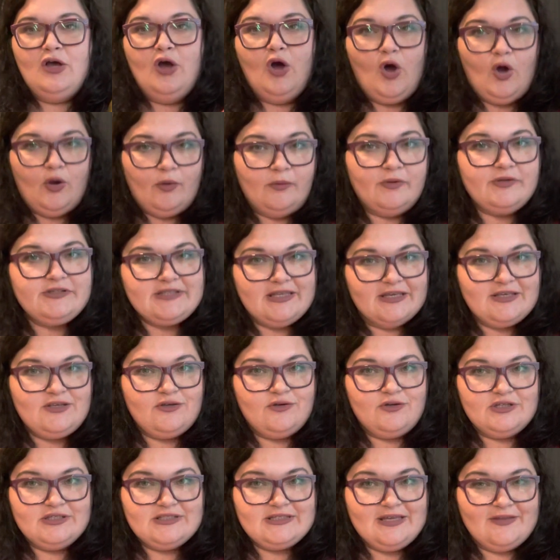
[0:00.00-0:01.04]
almost like you
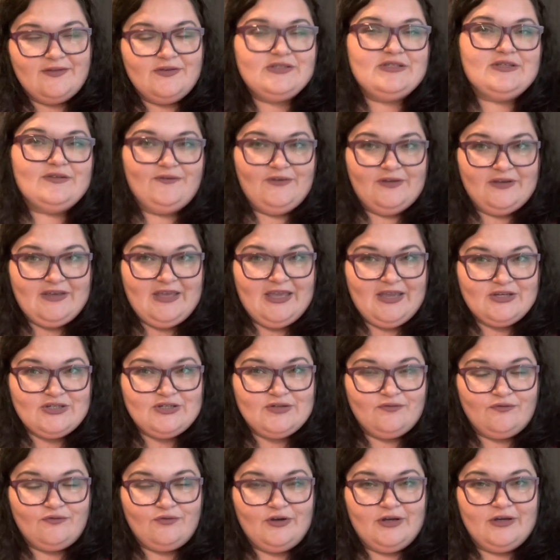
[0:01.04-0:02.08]
could say this is a
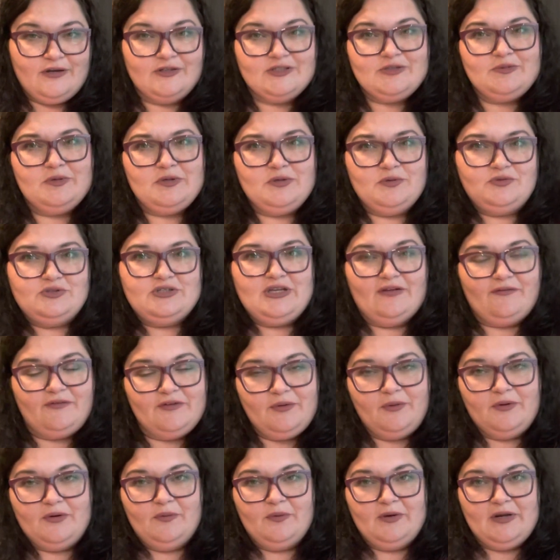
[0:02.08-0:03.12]
vacation fragrance, but you definitely
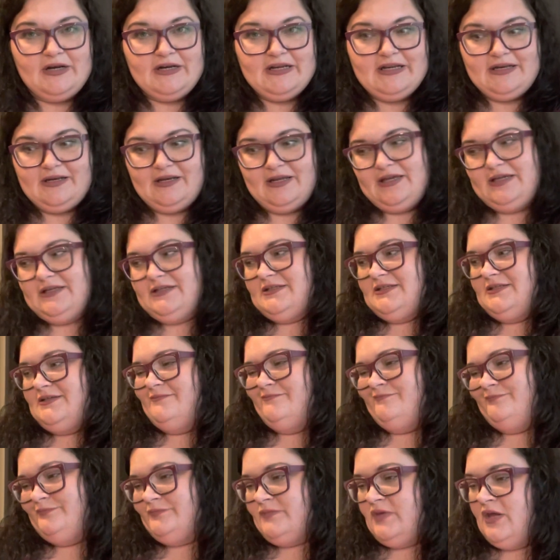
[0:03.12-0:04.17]
want to wear it at night
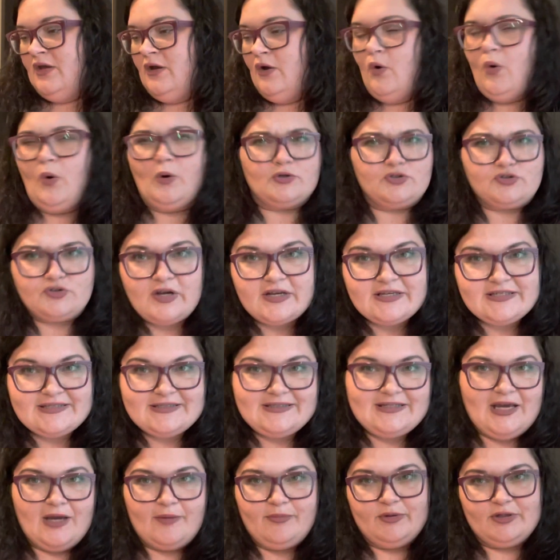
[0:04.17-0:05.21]
or dressed
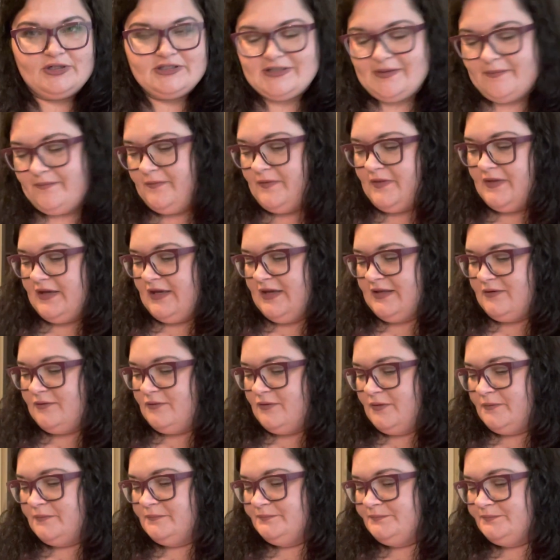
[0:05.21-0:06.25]
up or something, I don't
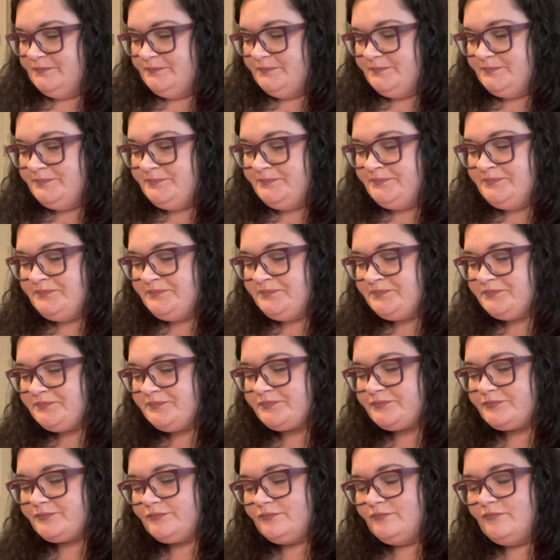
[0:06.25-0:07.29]
know.
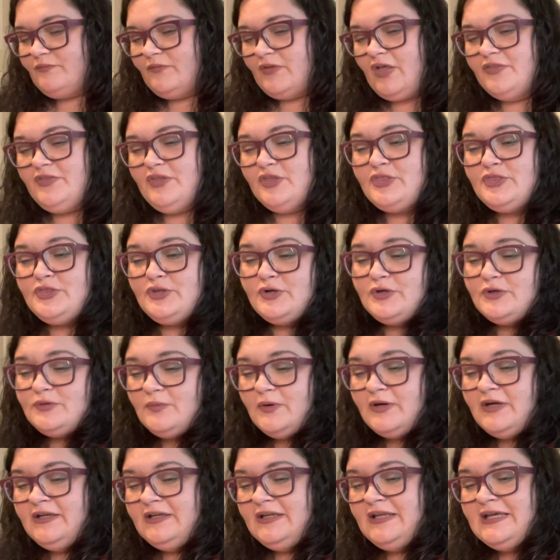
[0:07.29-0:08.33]
The third
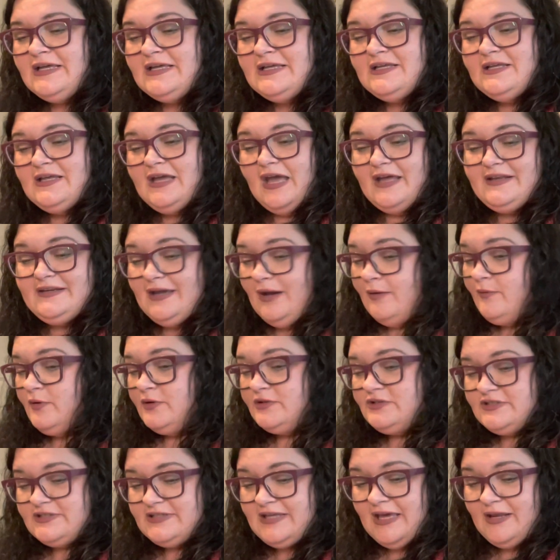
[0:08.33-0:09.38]
one, and now we're
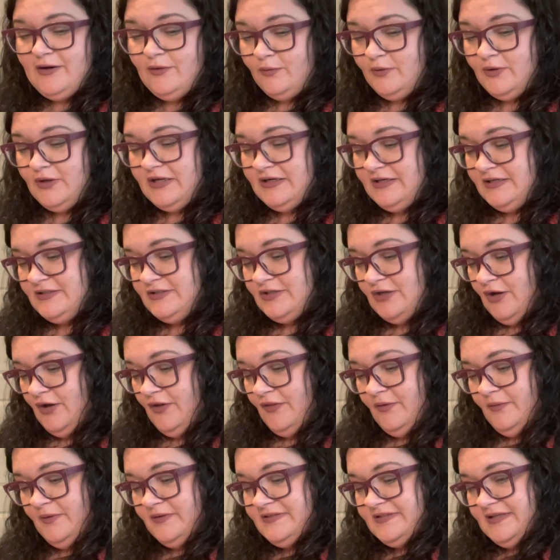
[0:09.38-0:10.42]
just kind of working into all
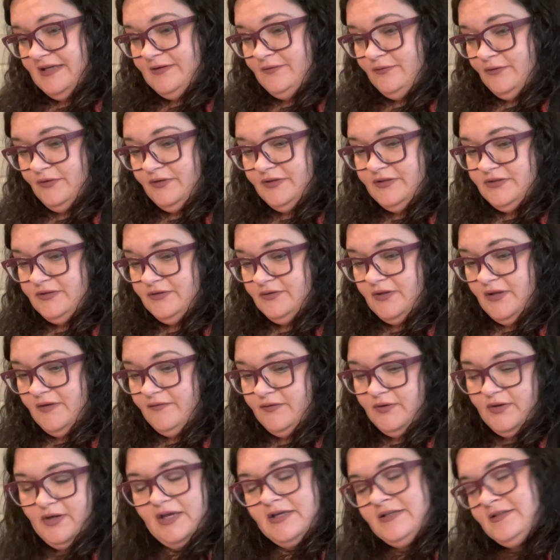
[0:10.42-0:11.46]
the ones I really do love,
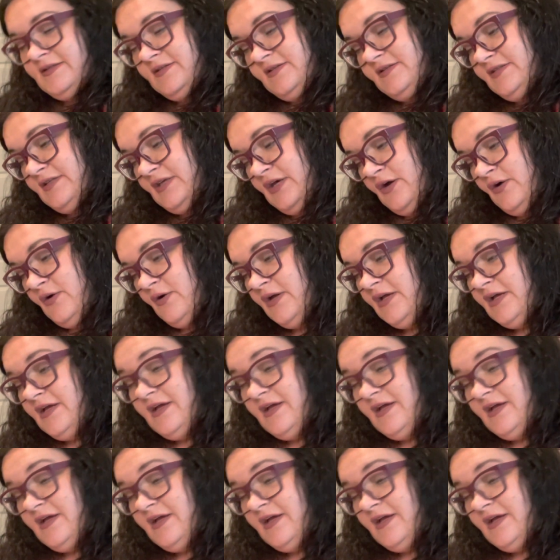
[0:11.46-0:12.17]
you guys. So